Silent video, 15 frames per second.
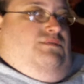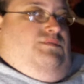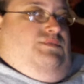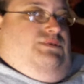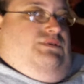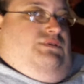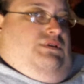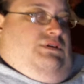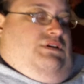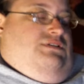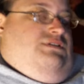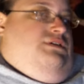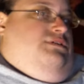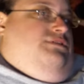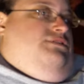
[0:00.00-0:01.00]
But like I
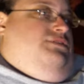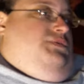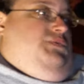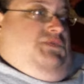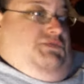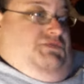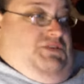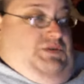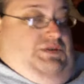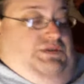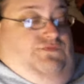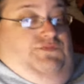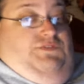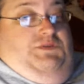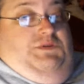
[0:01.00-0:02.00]
said, she was very
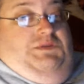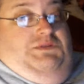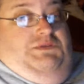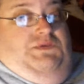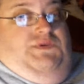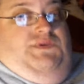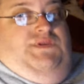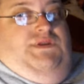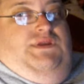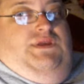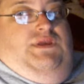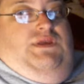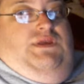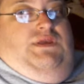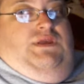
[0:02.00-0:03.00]
influential
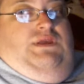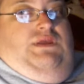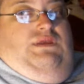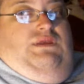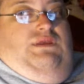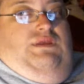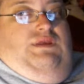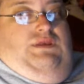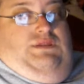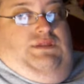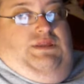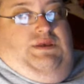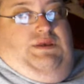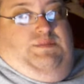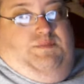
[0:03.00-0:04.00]
in
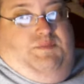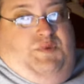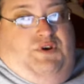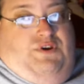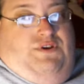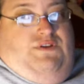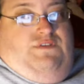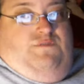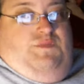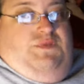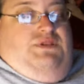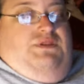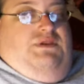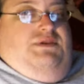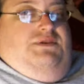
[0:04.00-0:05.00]
that part of my
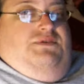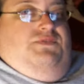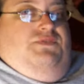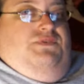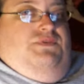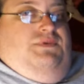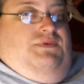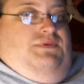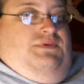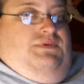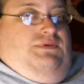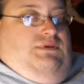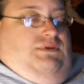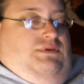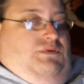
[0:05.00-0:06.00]
life.
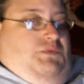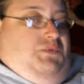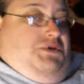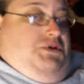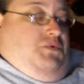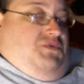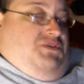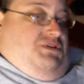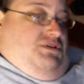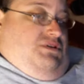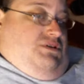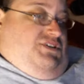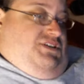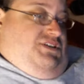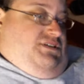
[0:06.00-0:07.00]
You know, when I was a
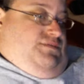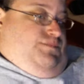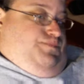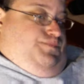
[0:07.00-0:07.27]
young kid.